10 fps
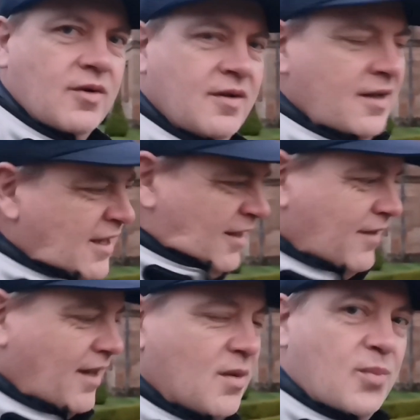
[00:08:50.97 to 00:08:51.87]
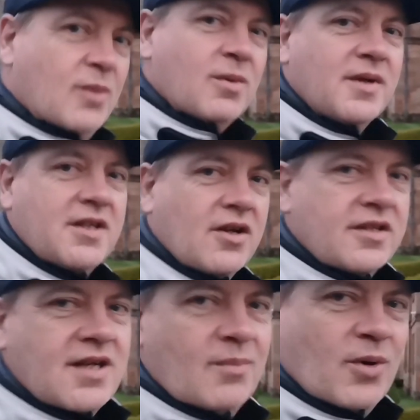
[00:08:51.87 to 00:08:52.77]
In fact, it probably
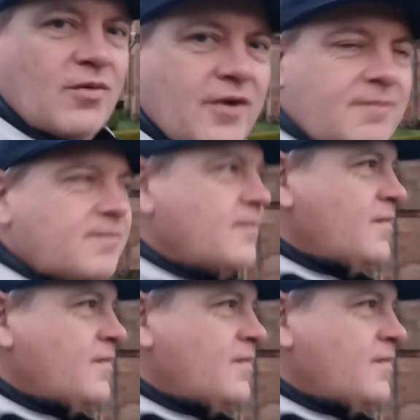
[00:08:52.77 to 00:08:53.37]
turns a profit.